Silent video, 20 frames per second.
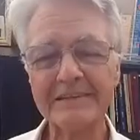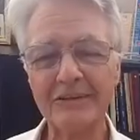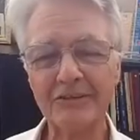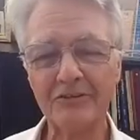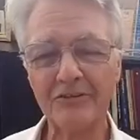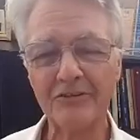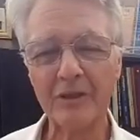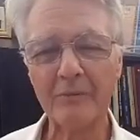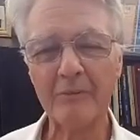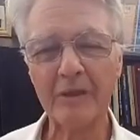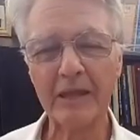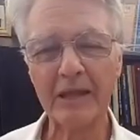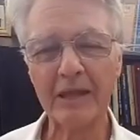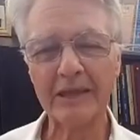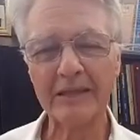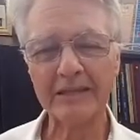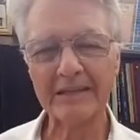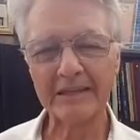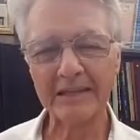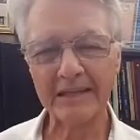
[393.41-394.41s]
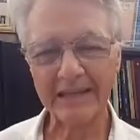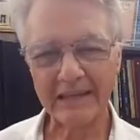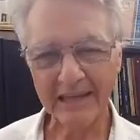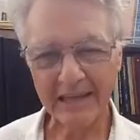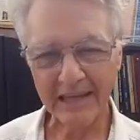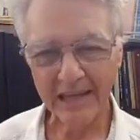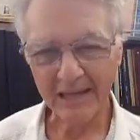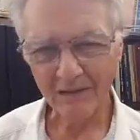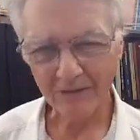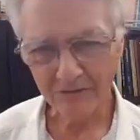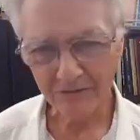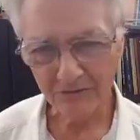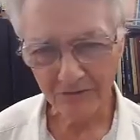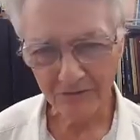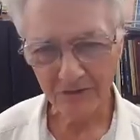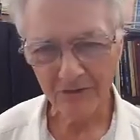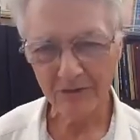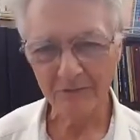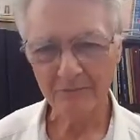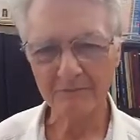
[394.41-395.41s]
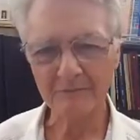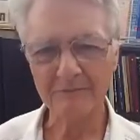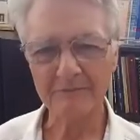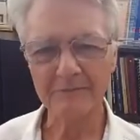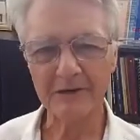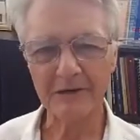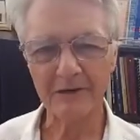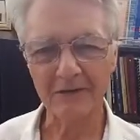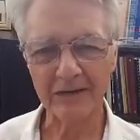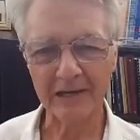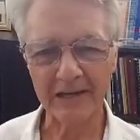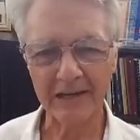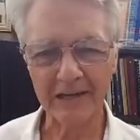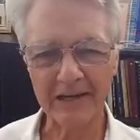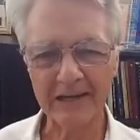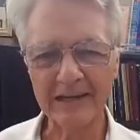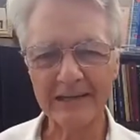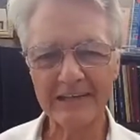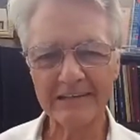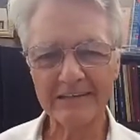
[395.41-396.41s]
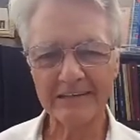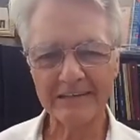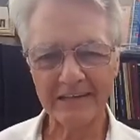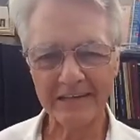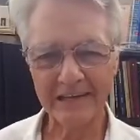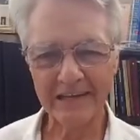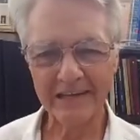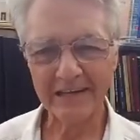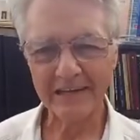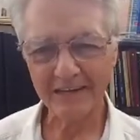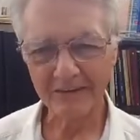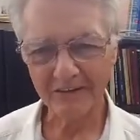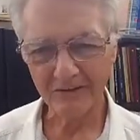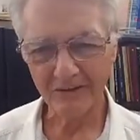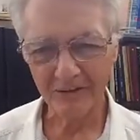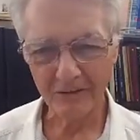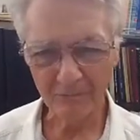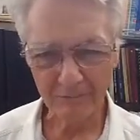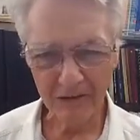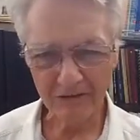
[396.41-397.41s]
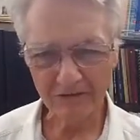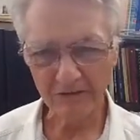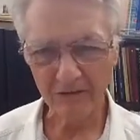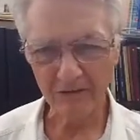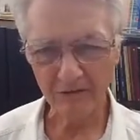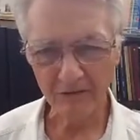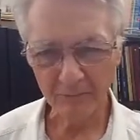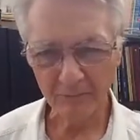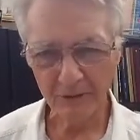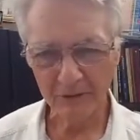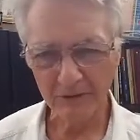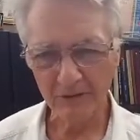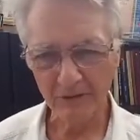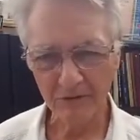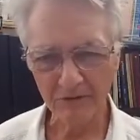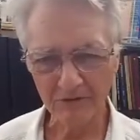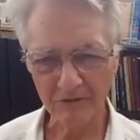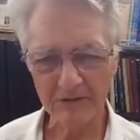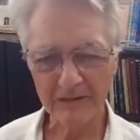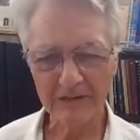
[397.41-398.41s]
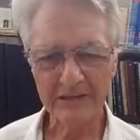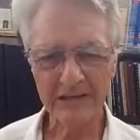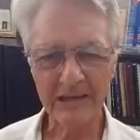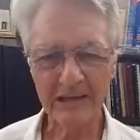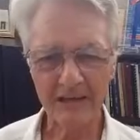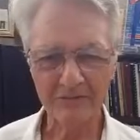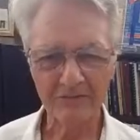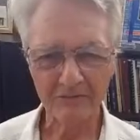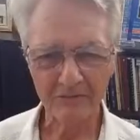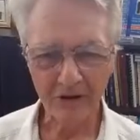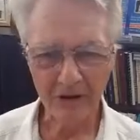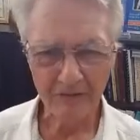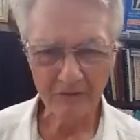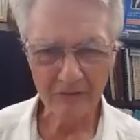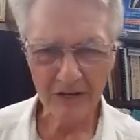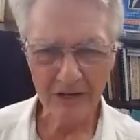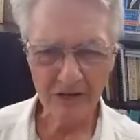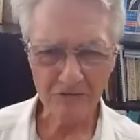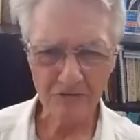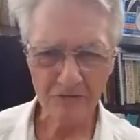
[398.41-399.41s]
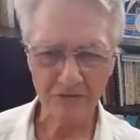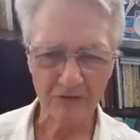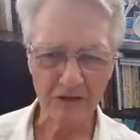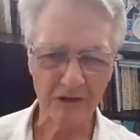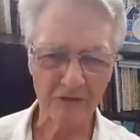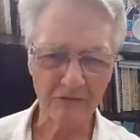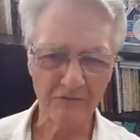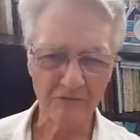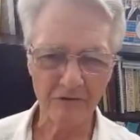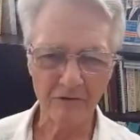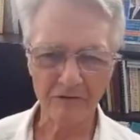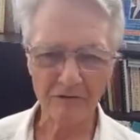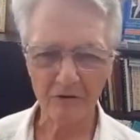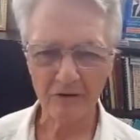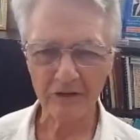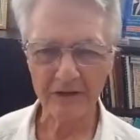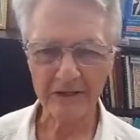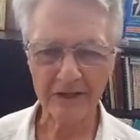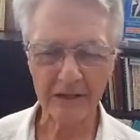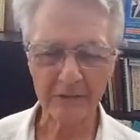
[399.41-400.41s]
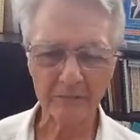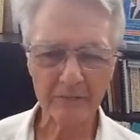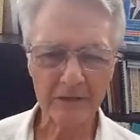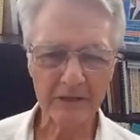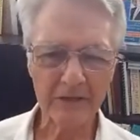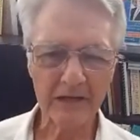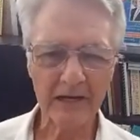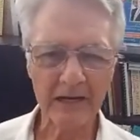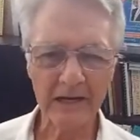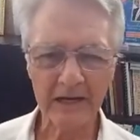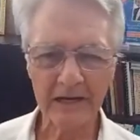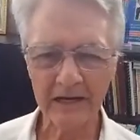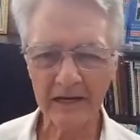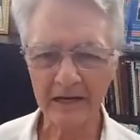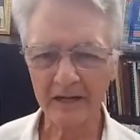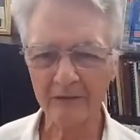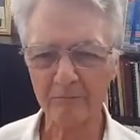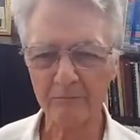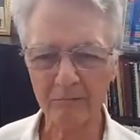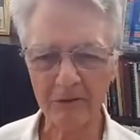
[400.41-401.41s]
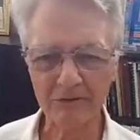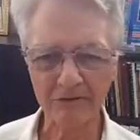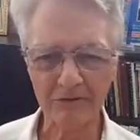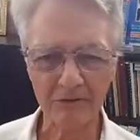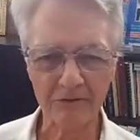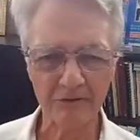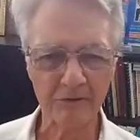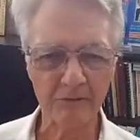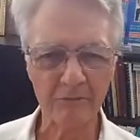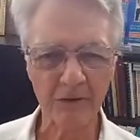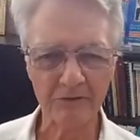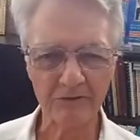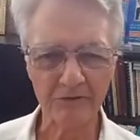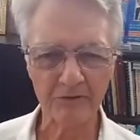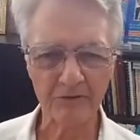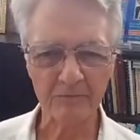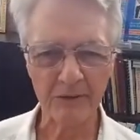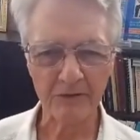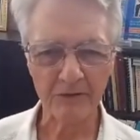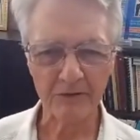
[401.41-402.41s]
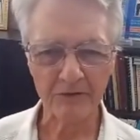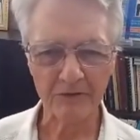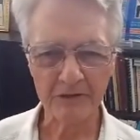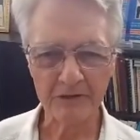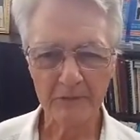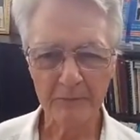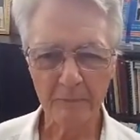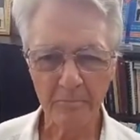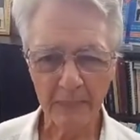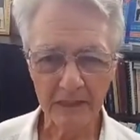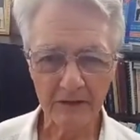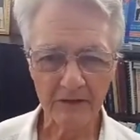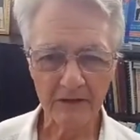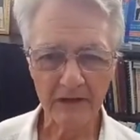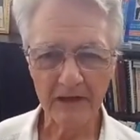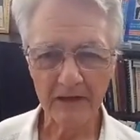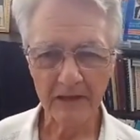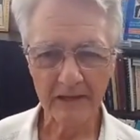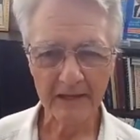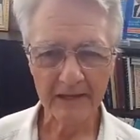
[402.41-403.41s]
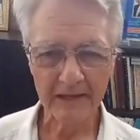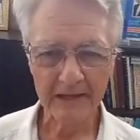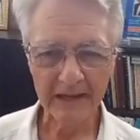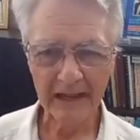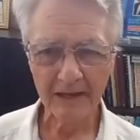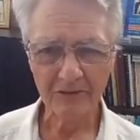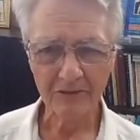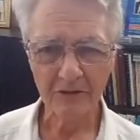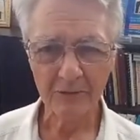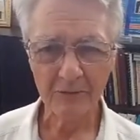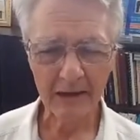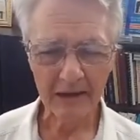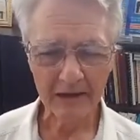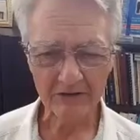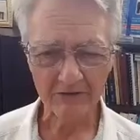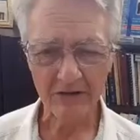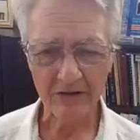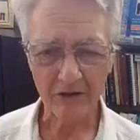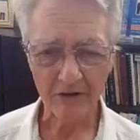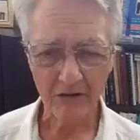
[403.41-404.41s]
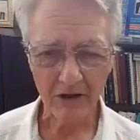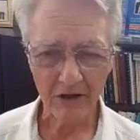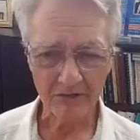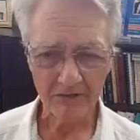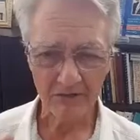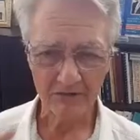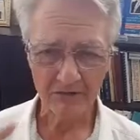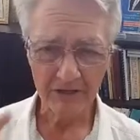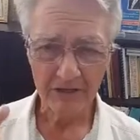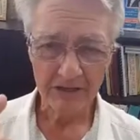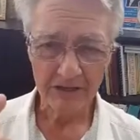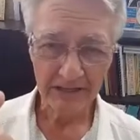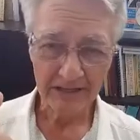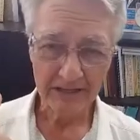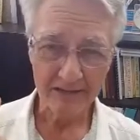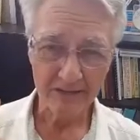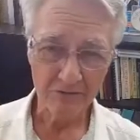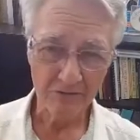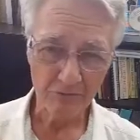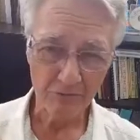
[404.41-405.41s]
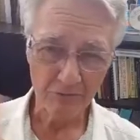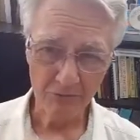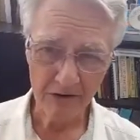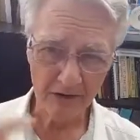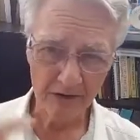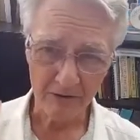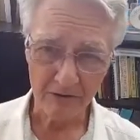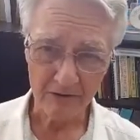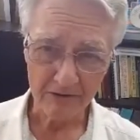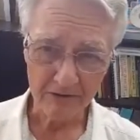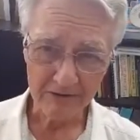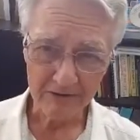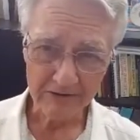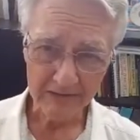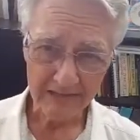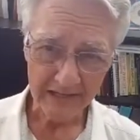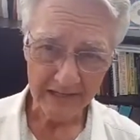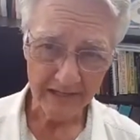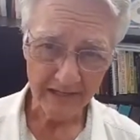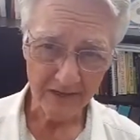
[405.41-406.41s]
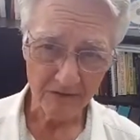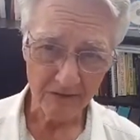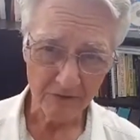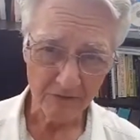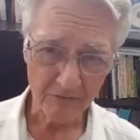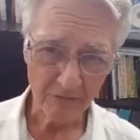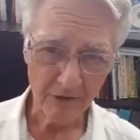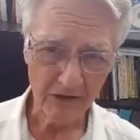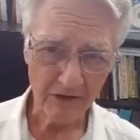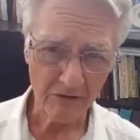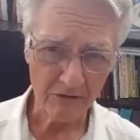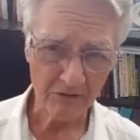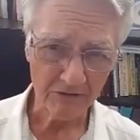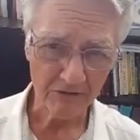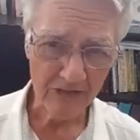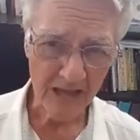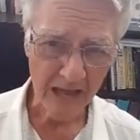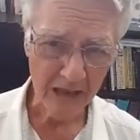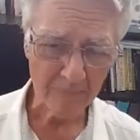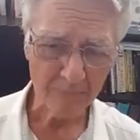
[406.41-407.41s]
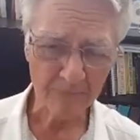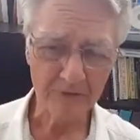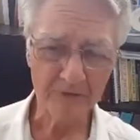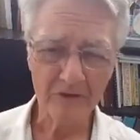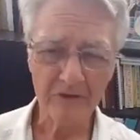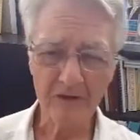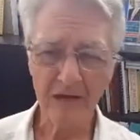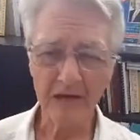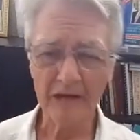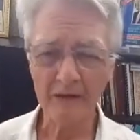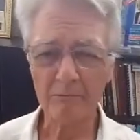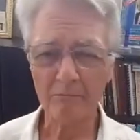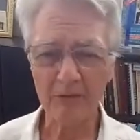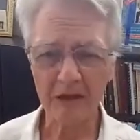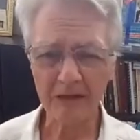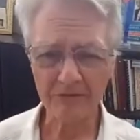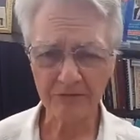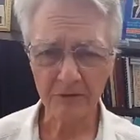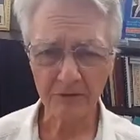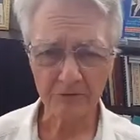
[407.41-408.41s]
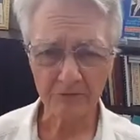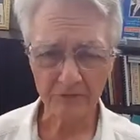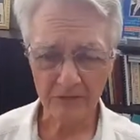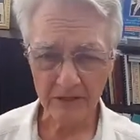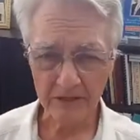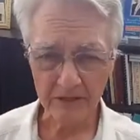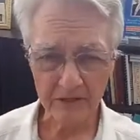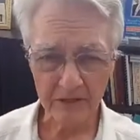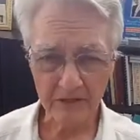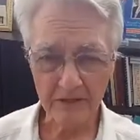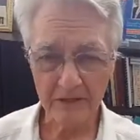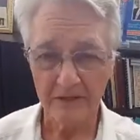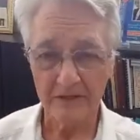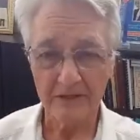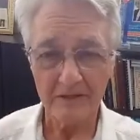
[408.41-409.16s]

stimulate the calcium, okay, to get into the muscle spindles. And it's very, very interesting. If you ever looked up muscles and muscle spindles, the calcium actually causes like a trigger, and the trigger snaps and the muscles then